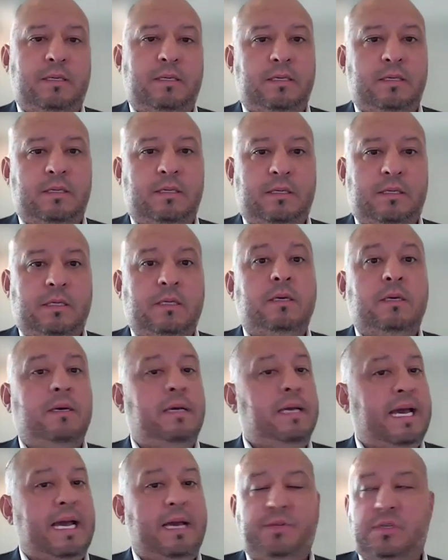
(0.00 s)
that.
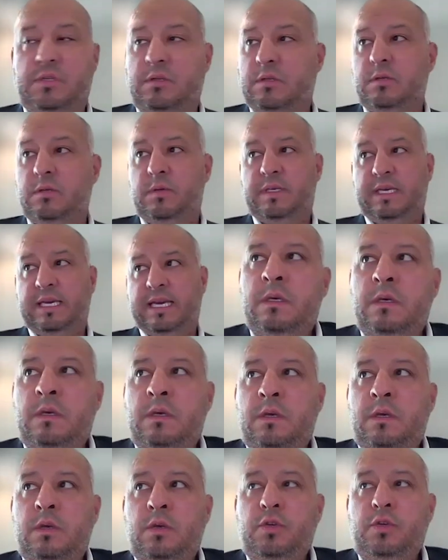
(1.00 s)
Absolutely.
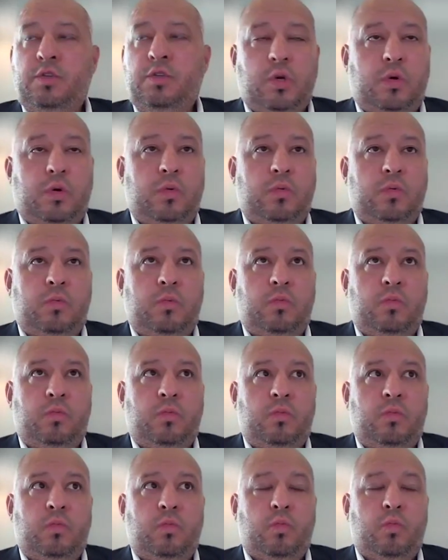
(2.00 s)
So
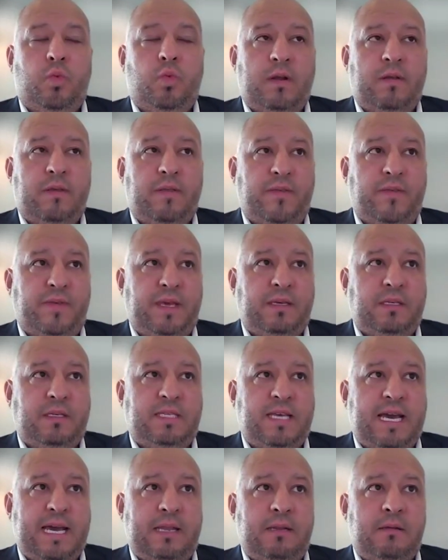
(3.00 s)
one of the things
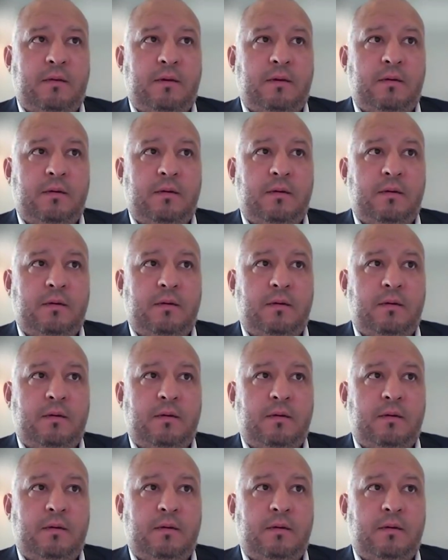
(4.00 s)
that